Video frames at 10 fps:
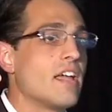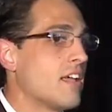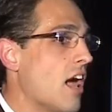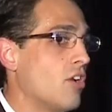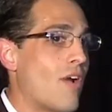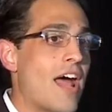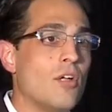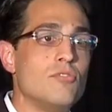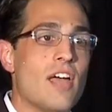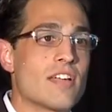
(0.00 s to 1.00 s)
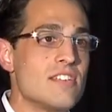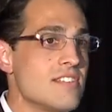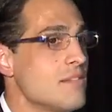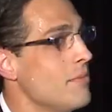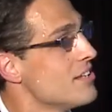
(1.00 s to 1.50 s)
Colorado,
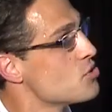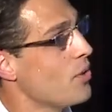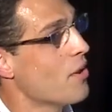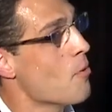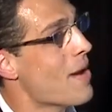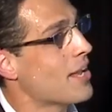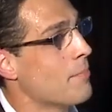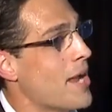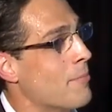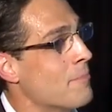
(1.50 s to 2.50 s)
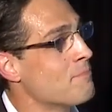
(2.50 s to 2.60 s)
Texas, and me in Sweet Home, Alabama.